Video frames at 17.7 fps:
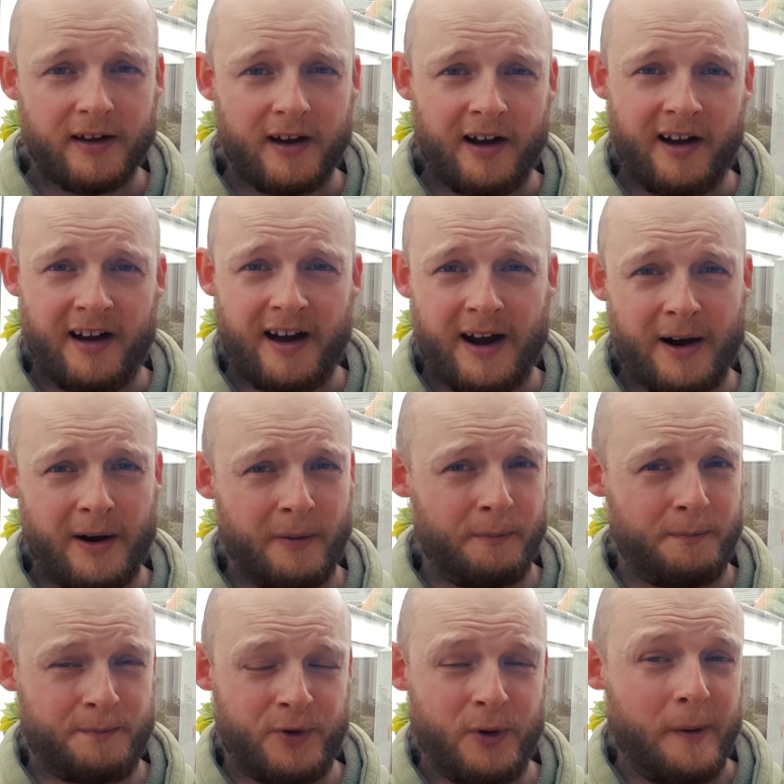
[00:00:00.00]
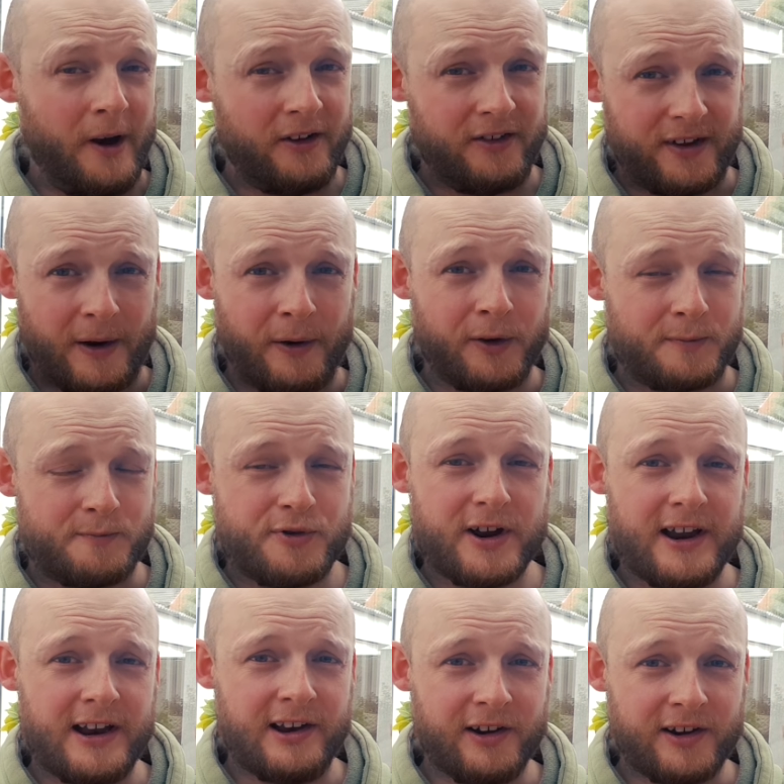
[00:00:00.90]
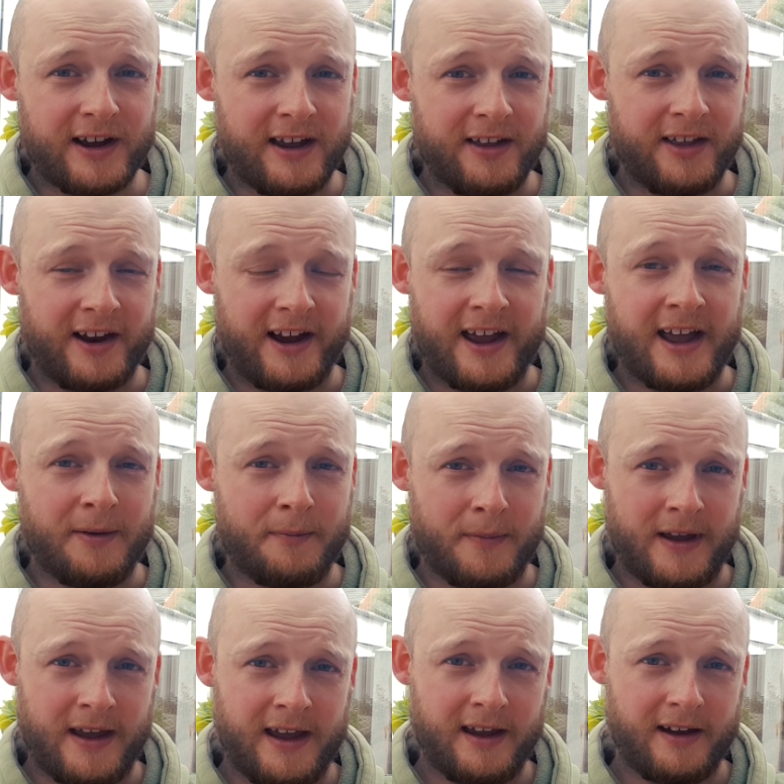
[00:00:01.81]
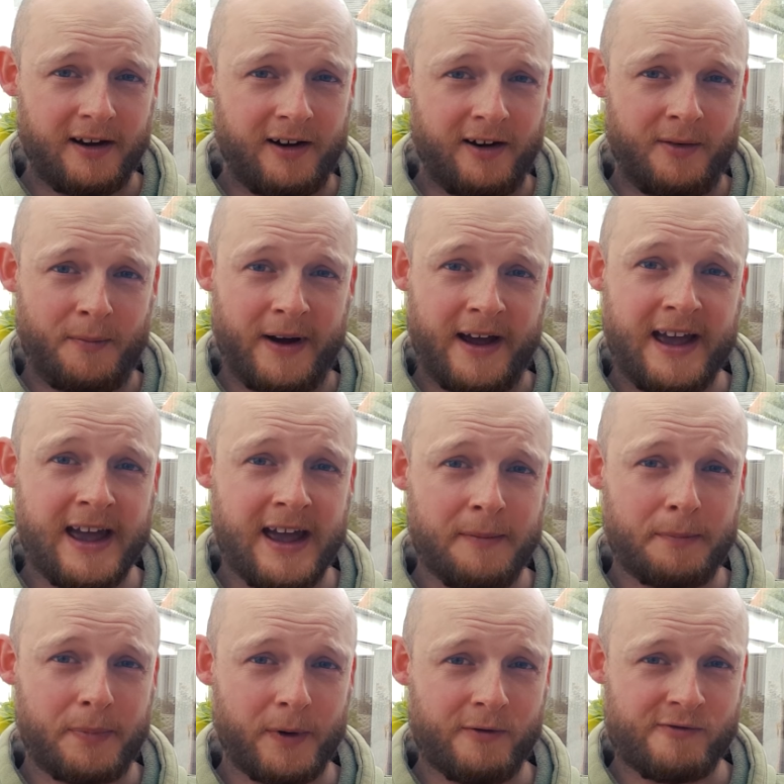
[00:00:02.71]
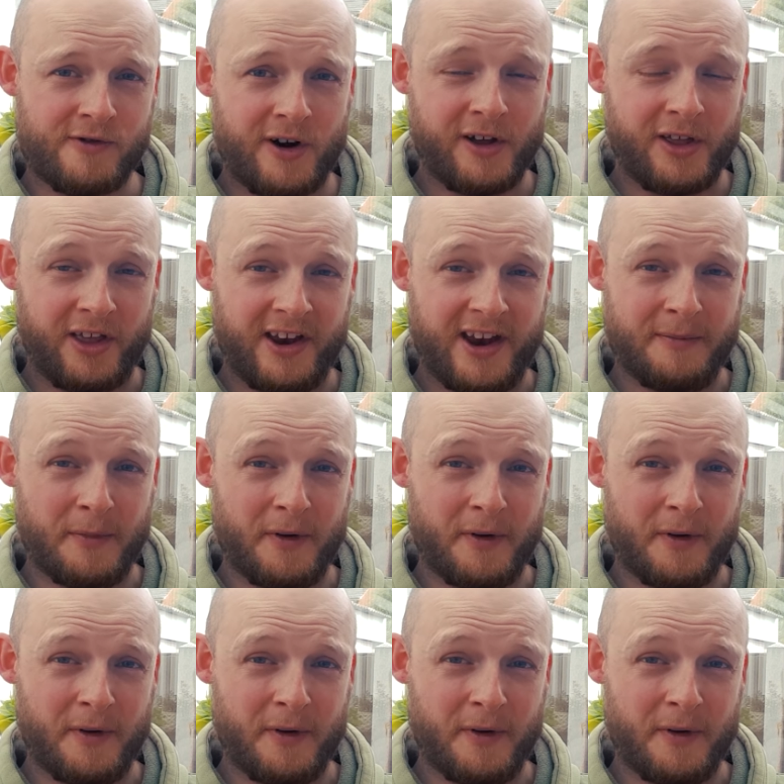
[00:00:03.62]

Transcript: Uh, um, to be honest, I was pretty lucky that it hit me on my hip rather than in